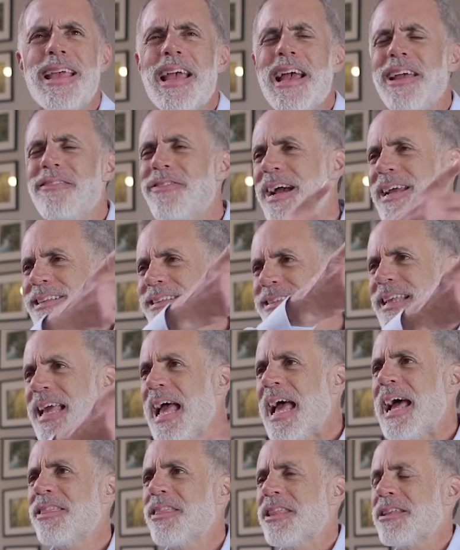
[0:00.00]
if I
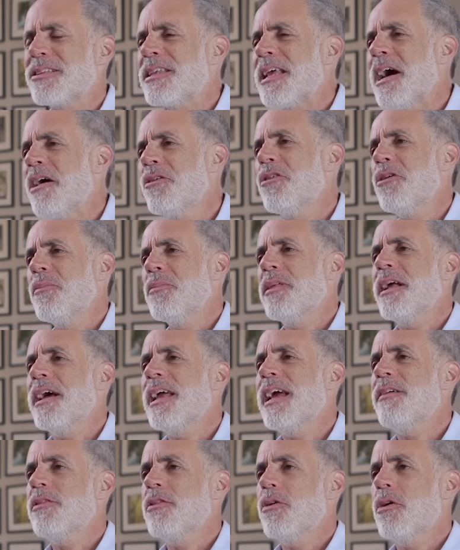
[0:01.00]
had the townhome that I
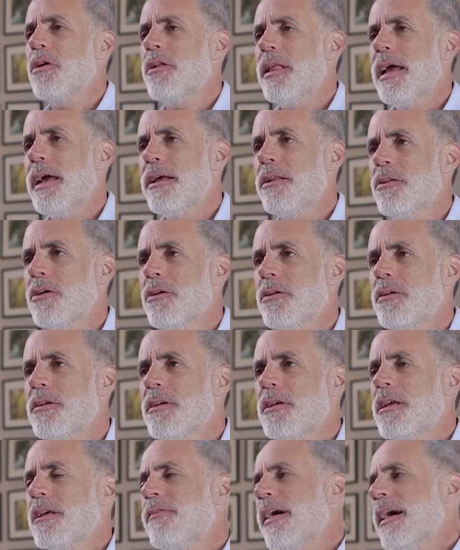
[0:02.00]
have in Orlando,
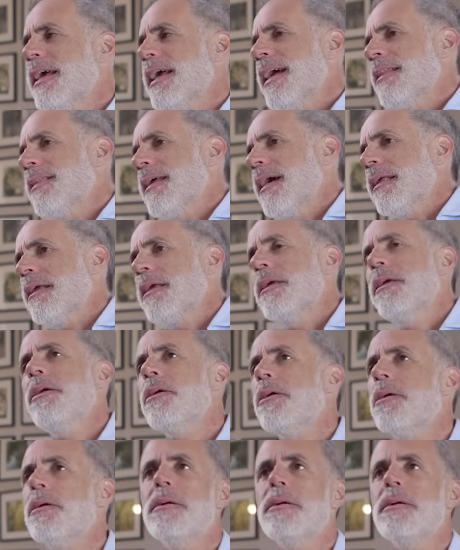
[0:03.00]
if I had that here.